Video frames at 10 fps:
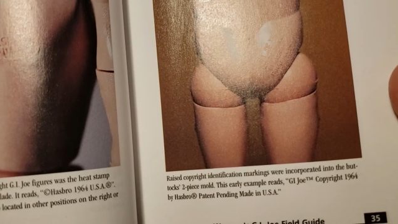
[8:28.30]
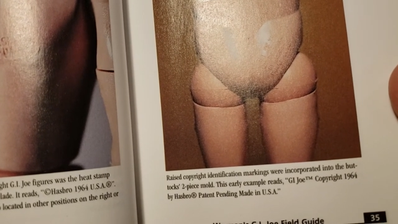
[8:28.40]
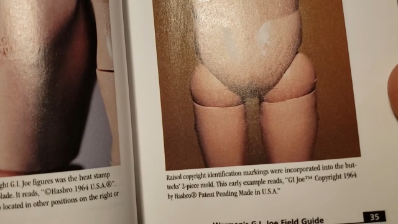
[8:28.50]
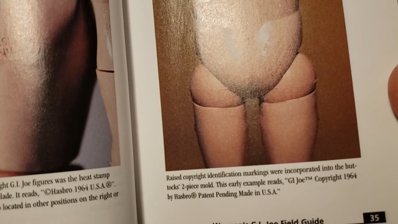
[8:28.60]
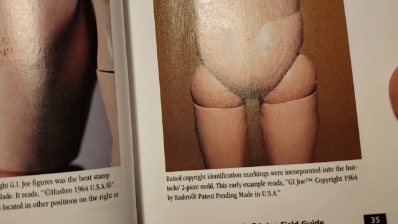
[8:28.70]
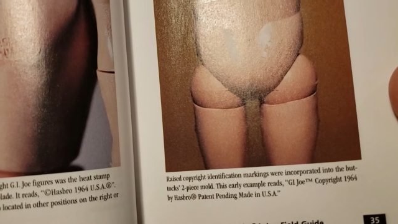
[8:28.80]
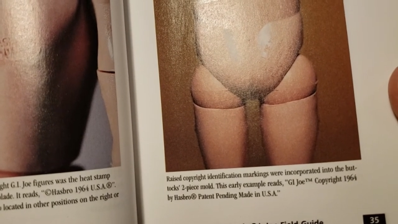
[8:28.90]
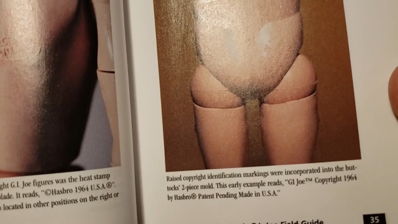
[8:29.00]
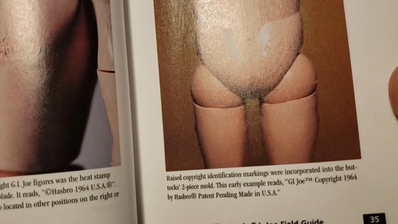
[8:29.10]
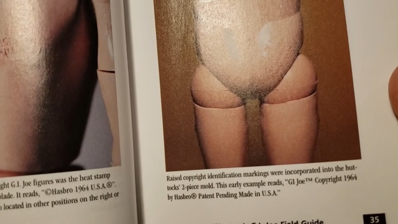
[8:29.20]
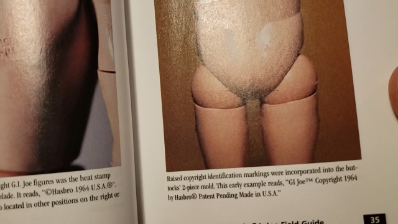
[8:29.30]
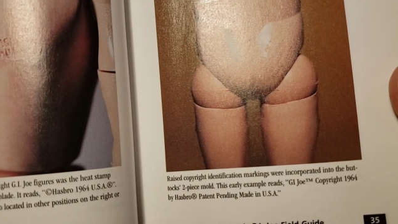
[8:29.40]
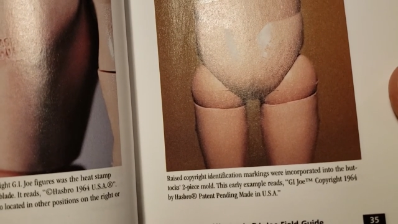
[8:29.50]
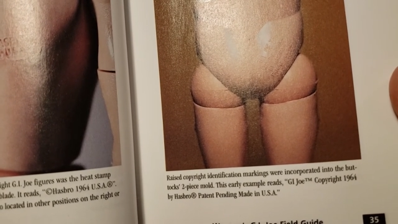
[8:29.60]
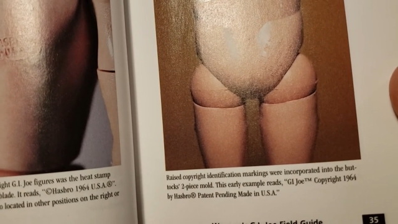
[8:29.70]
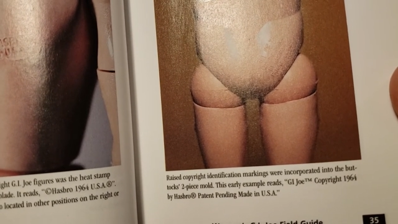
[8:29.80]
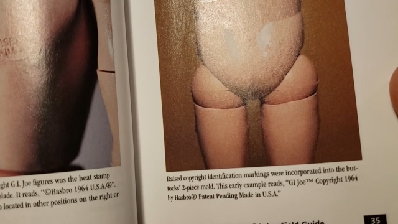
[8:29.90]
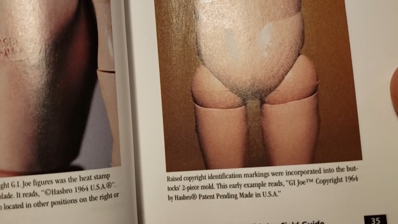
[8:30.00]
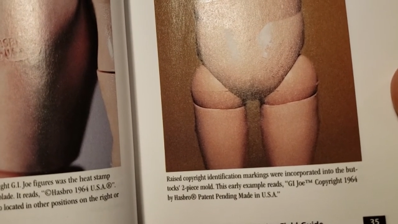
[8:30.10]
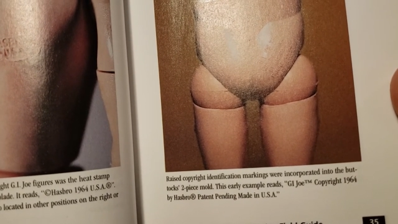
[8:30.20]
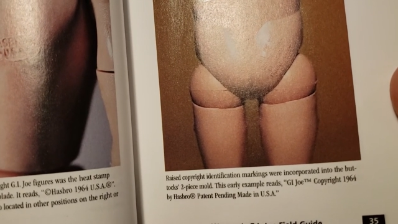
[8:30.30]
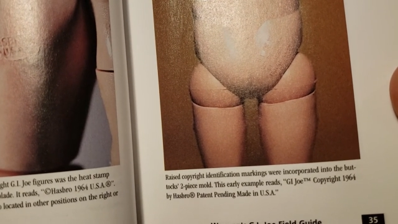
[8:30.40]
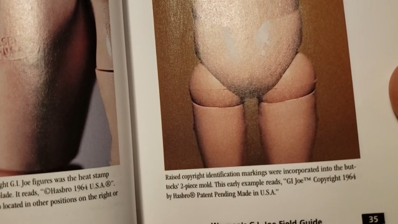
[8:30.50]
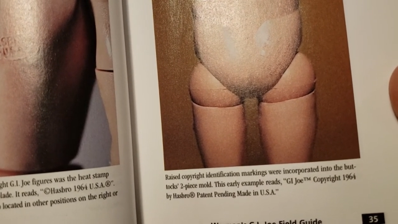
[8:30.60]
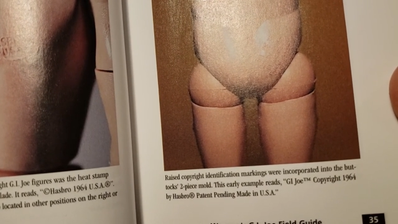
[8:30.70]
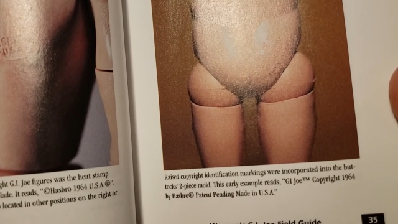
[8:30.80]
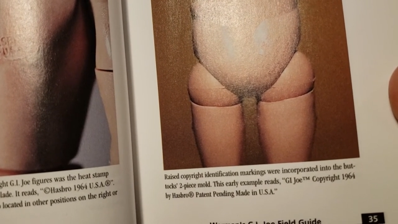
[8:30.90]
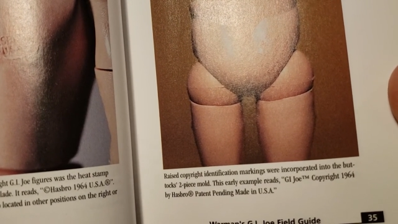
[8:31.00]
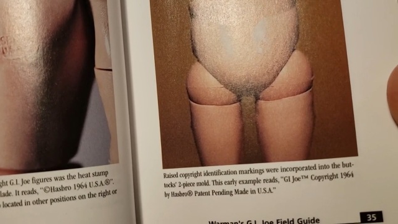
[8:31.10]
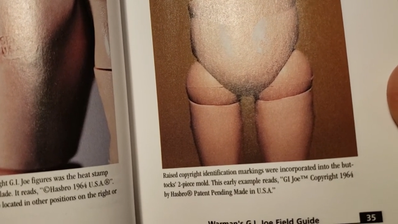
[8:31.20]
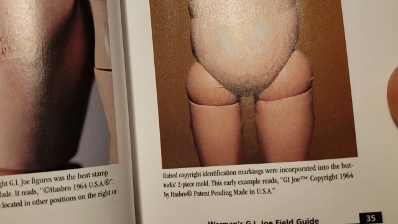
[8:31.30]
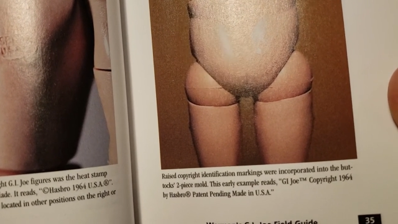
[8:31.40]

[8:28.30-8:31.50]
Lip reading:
(no speaker visible)